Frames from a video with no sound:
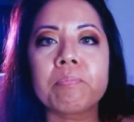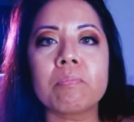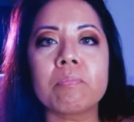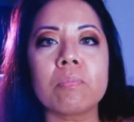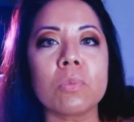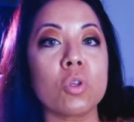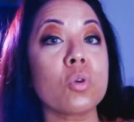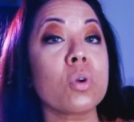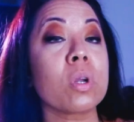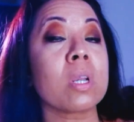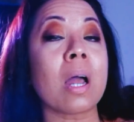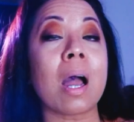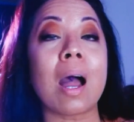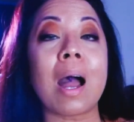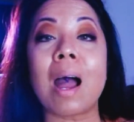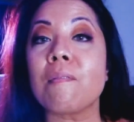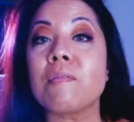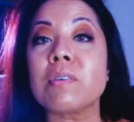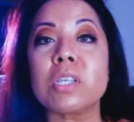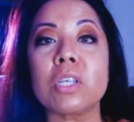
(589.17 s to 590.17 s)
You can
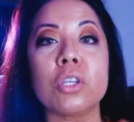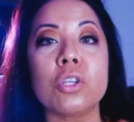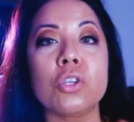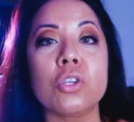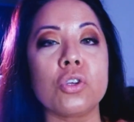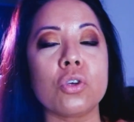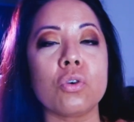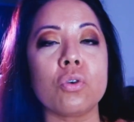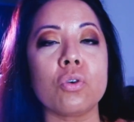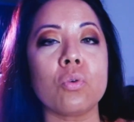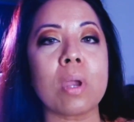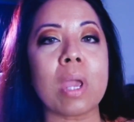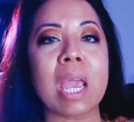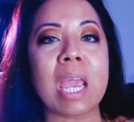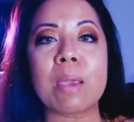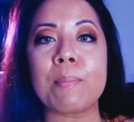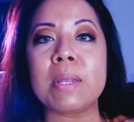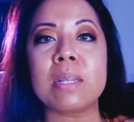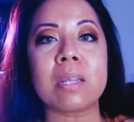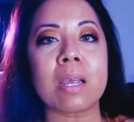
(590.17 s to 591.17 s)
obviously do
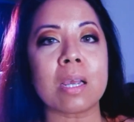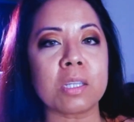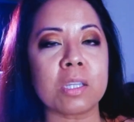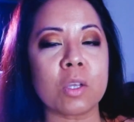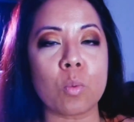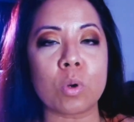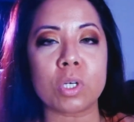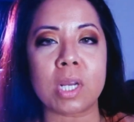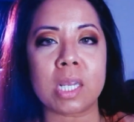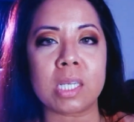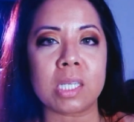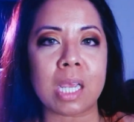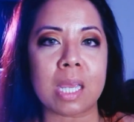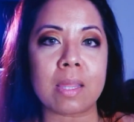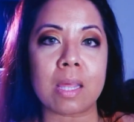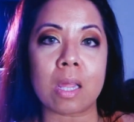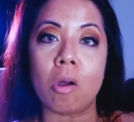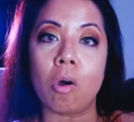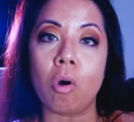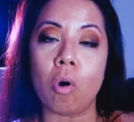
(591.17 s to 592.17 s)
A/B testing, which I say
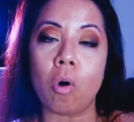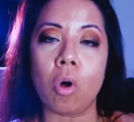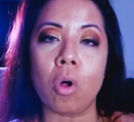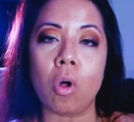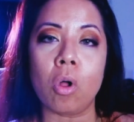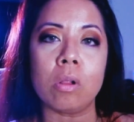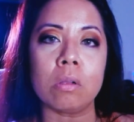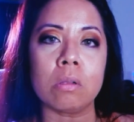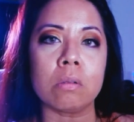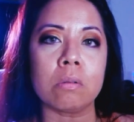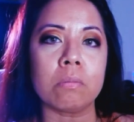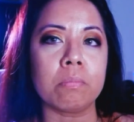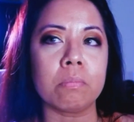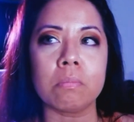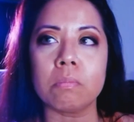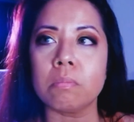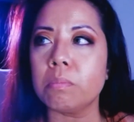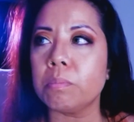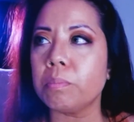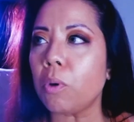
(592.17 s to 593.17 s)
that all
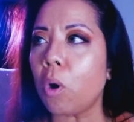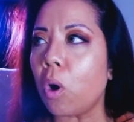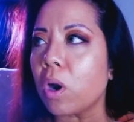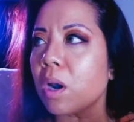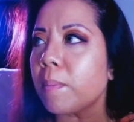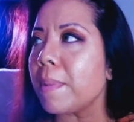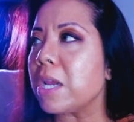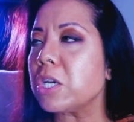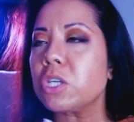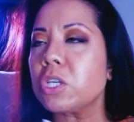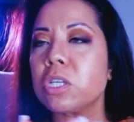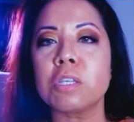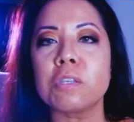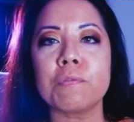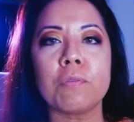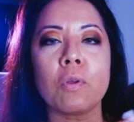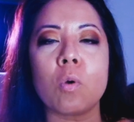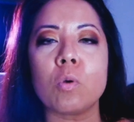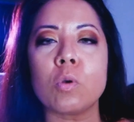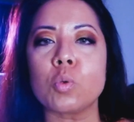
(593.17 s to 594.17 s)
automations,
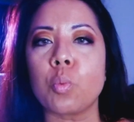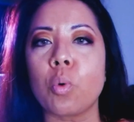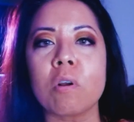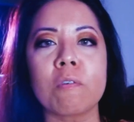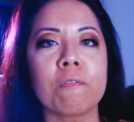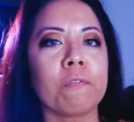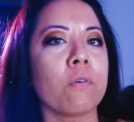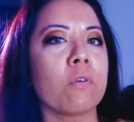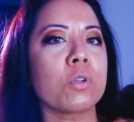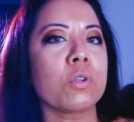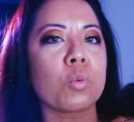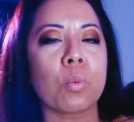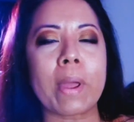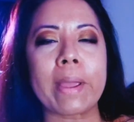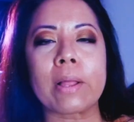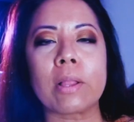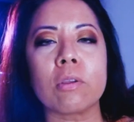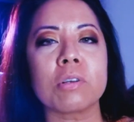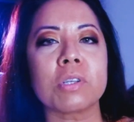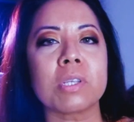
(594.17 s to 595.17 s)
flows, workflows,
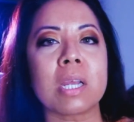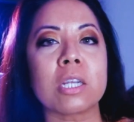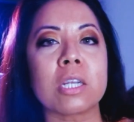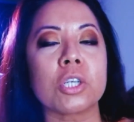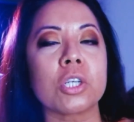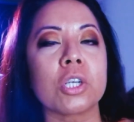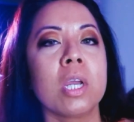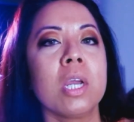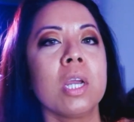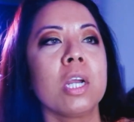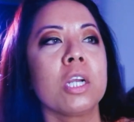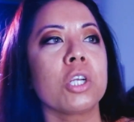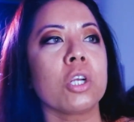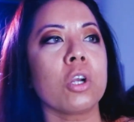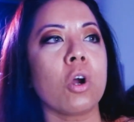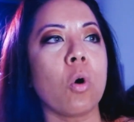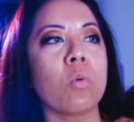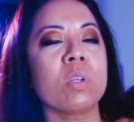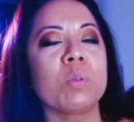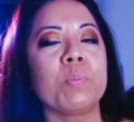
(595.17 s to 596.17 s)
regular send should
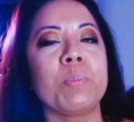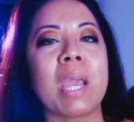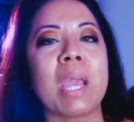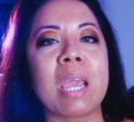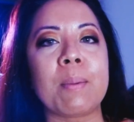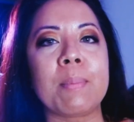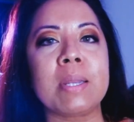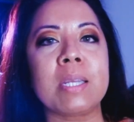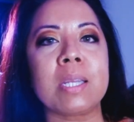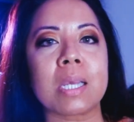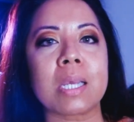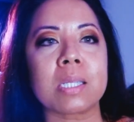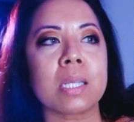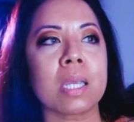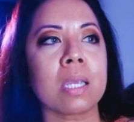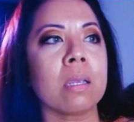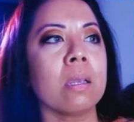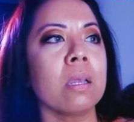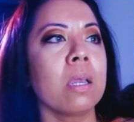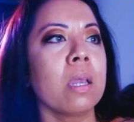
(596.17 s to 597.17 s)
always be A/B
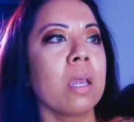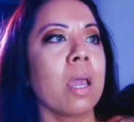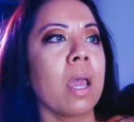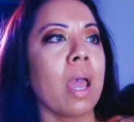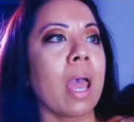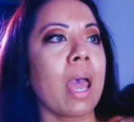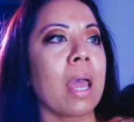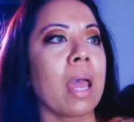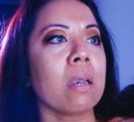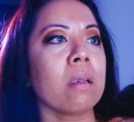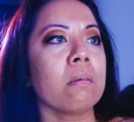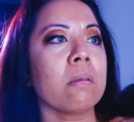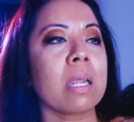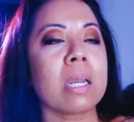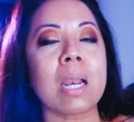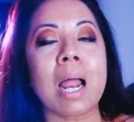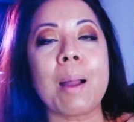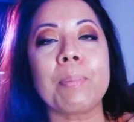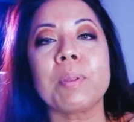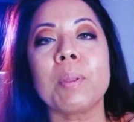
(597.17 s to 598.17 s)
testing. And it
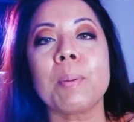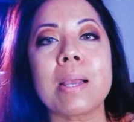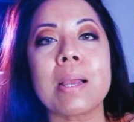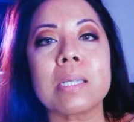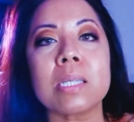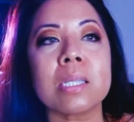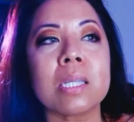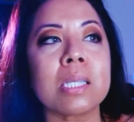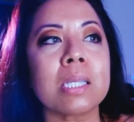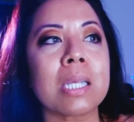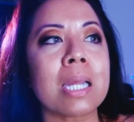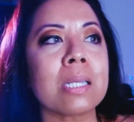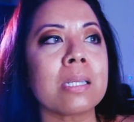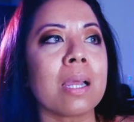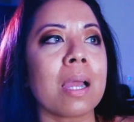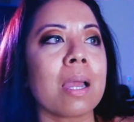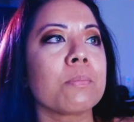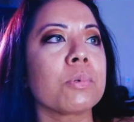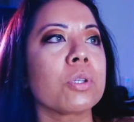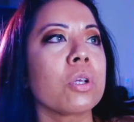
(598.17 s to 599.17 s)
optimizes the send
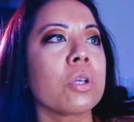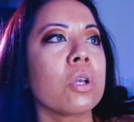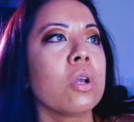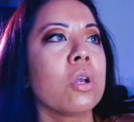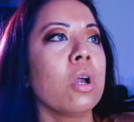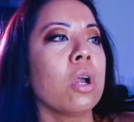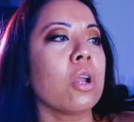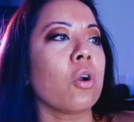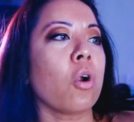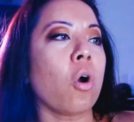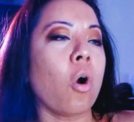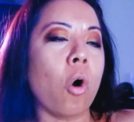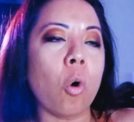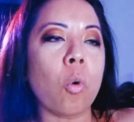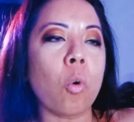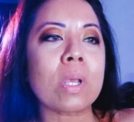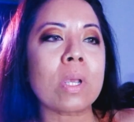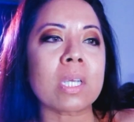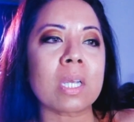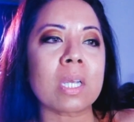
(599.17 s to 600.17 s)
times. always going to